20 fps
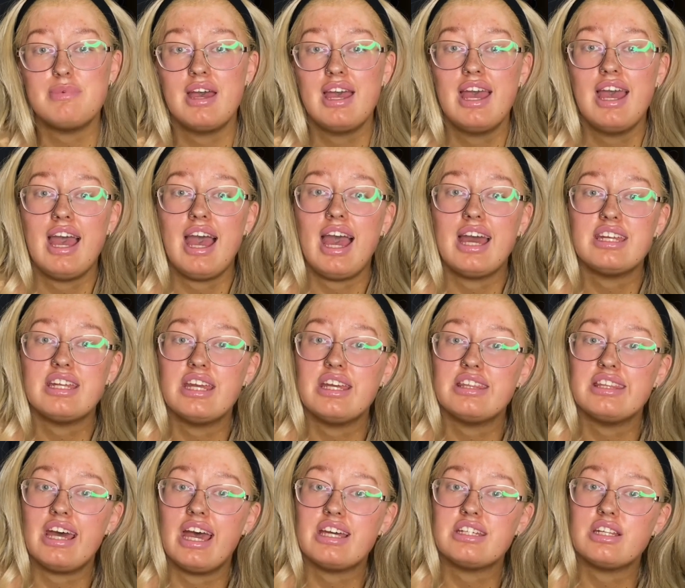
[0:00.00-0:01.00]
and hit
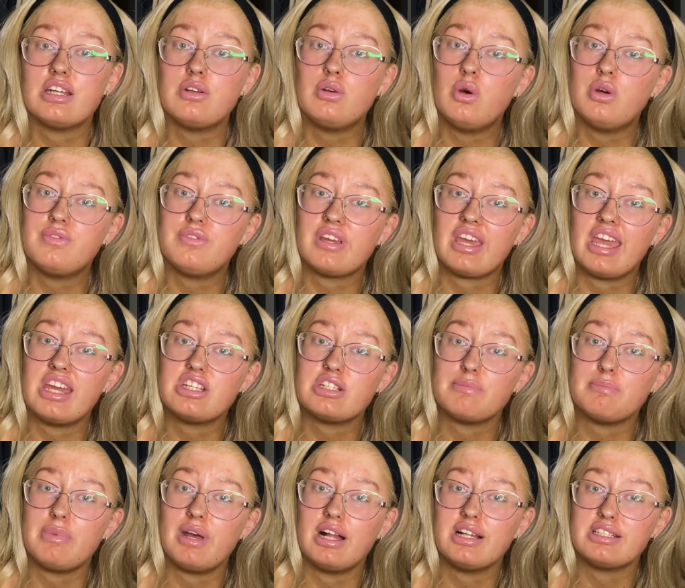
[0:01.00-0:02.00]
that notification
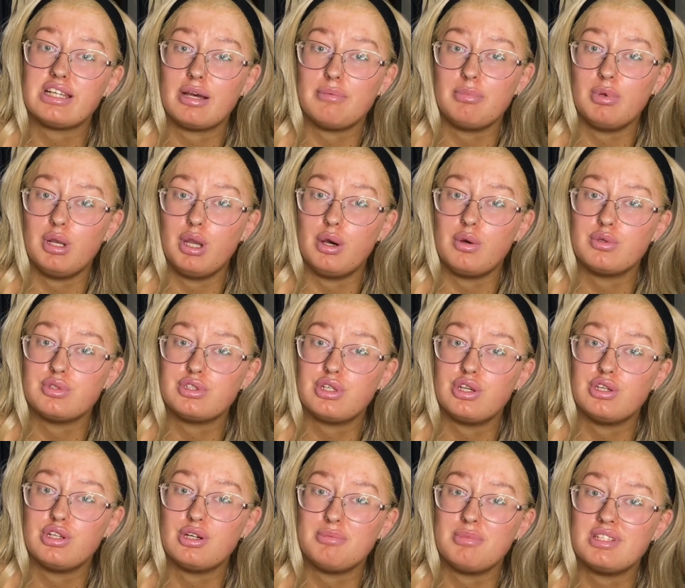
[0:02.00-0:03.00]
bell down below so you
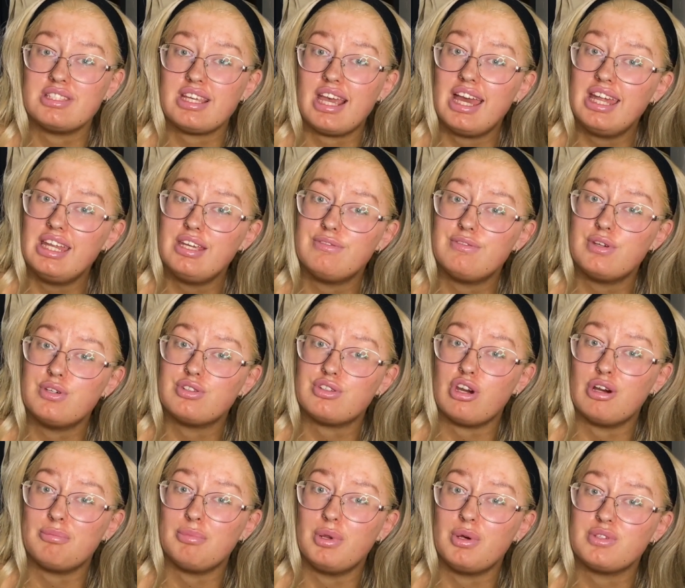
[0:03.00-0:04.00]
don't miss any future
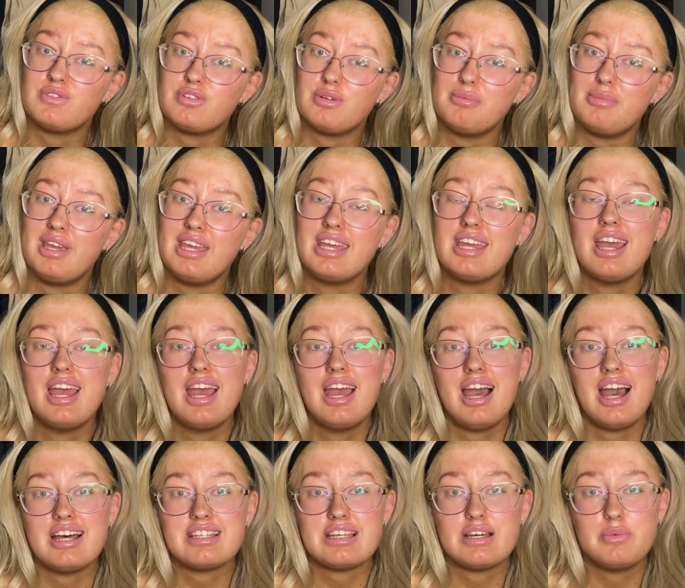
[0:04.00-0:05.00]
uploads from me,
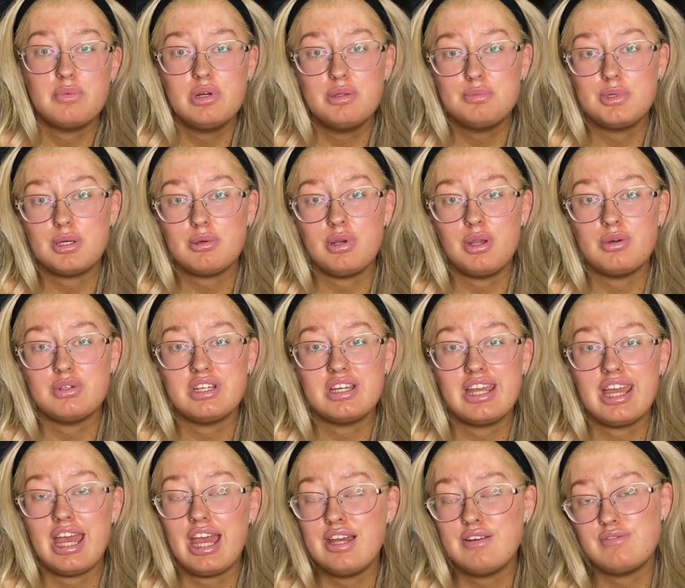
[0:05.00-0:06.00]
as I will be uploading
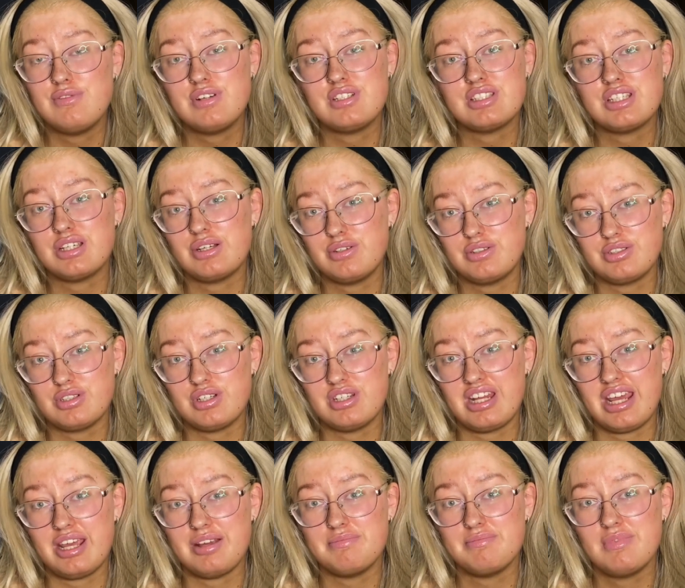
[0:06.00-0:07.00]
every single
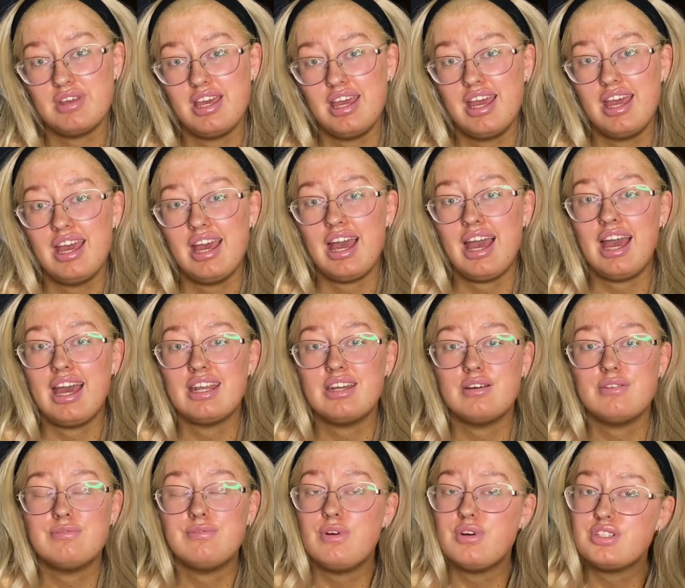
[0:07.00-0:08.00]
Sunday. And
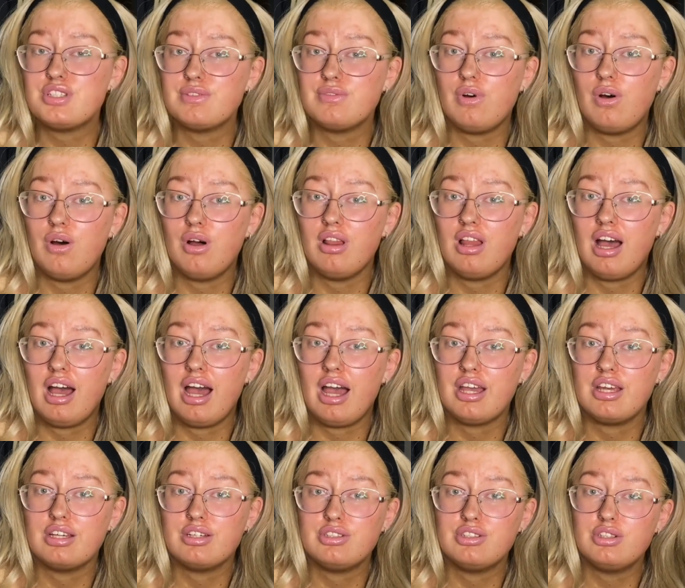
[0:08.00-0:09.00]
first of all,
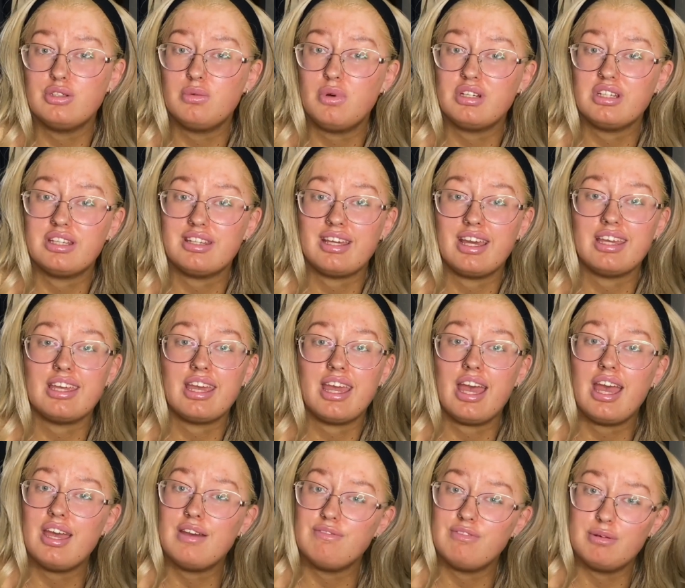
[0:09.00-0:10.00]
I do want to thank
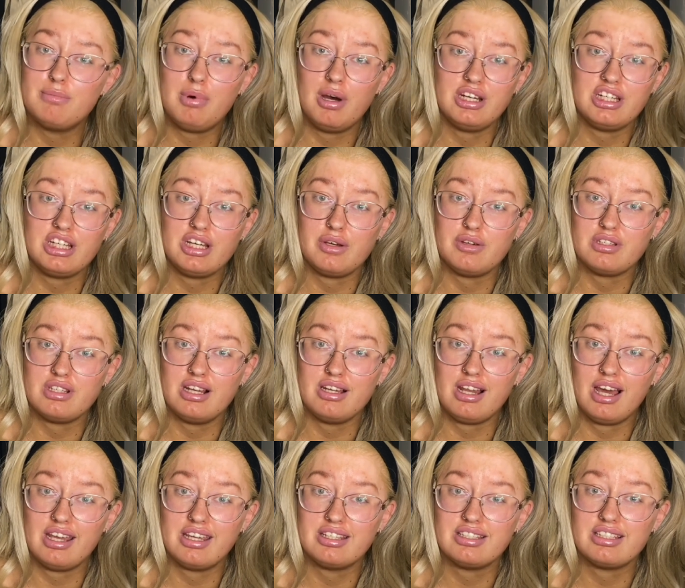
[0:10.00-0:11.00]
everybody who has
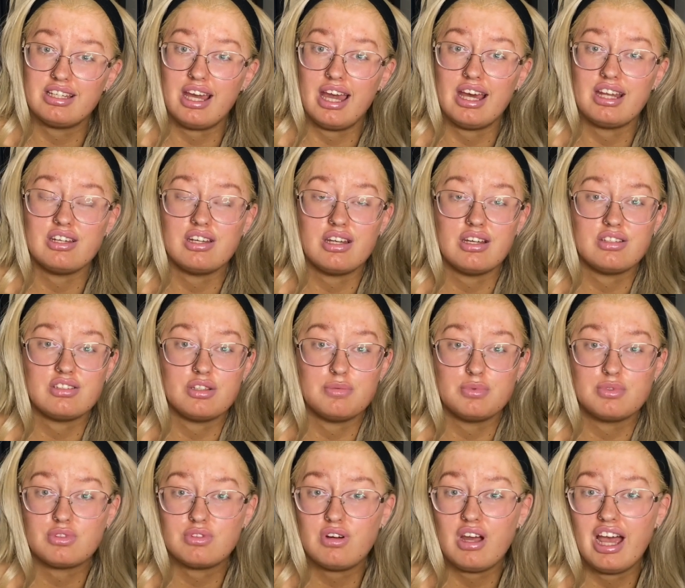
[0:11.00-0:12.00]
liked and
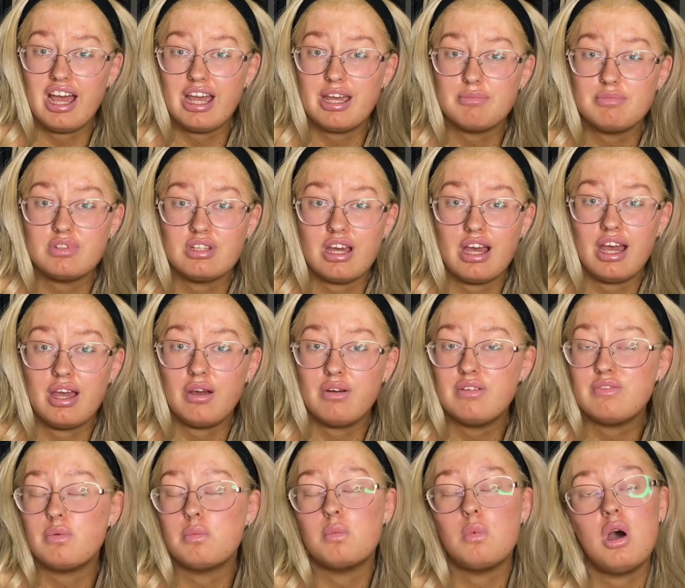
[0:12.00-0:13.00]
subscribed or
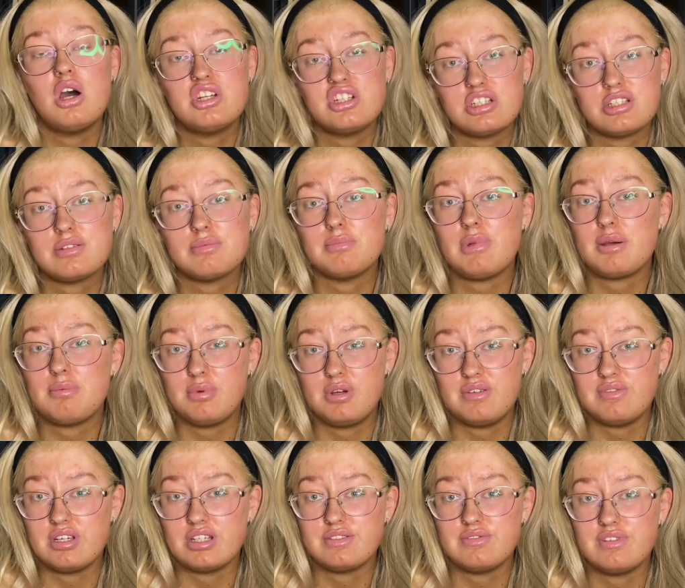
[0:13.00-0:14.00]
even watched my
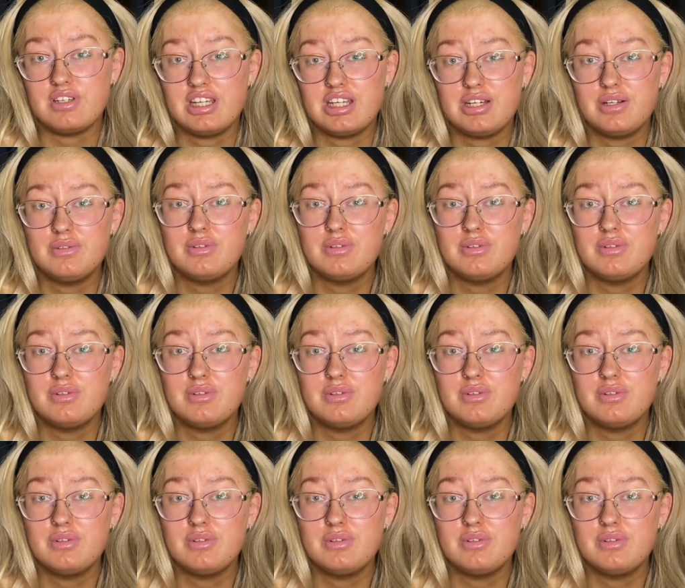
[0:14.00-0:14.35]
previous video,